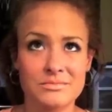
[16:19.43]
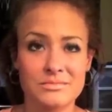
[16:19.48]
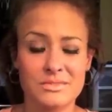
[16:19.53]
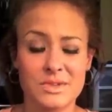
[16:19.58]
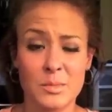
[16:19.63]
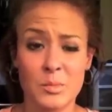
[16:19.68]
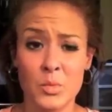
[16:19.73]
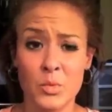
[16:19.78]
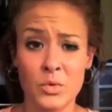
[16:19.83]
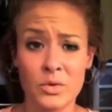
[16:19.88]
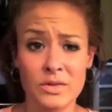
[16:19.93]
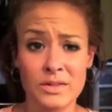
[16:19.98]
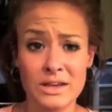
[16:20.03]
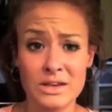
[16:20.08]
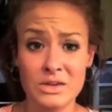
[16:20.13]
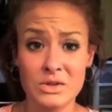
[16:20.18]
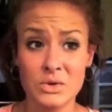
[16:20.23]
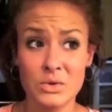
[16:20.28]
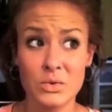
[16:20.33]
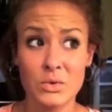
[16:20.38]
The more that
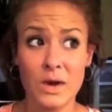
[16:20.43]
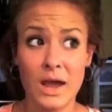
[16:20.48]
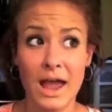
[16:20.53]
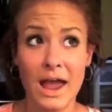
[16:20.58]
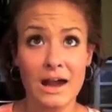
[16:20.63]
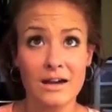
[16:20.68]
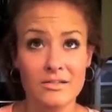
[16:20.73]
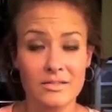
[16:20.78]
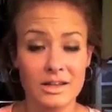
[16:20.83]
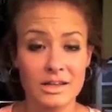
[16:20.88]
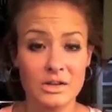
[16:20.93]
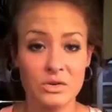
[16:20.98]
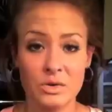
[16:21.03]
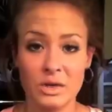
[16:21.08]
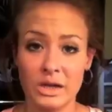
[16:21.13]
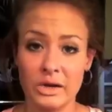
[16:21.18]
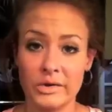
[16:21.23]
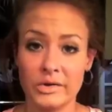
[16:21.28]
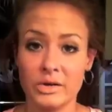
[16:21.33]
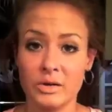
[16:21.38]
you act like you
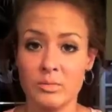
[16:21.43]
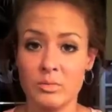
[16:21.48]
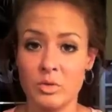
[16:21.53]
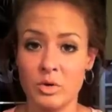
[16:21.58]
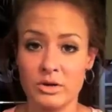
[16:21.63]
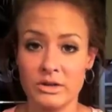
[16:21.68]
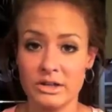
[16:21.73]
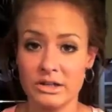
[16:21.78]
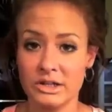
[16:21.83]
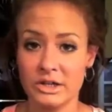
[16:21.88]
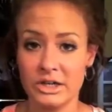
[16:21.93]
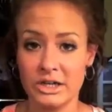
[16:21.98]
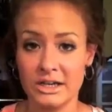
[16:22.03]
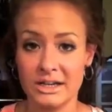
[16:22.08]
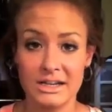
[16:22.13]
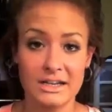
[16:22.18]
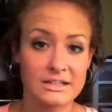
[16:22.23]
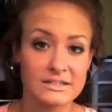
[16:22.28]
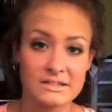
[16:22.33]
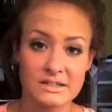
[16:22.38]
care, the more that they're
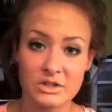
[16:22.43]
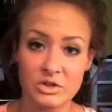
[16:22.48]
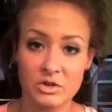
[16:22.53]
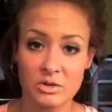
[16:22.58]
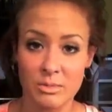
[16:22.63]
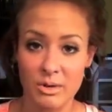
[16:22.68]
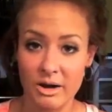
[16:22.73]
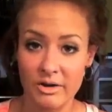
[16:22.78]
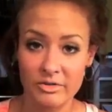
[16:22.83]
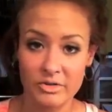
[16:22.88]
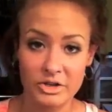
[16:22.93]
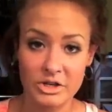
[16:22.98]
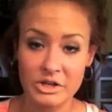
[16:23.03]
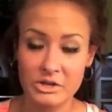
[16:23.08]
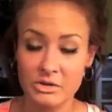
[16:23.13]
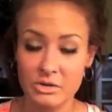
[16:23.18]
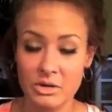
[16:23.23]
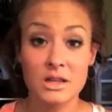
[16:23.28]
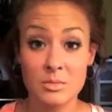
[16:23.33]
going to continue to bother you.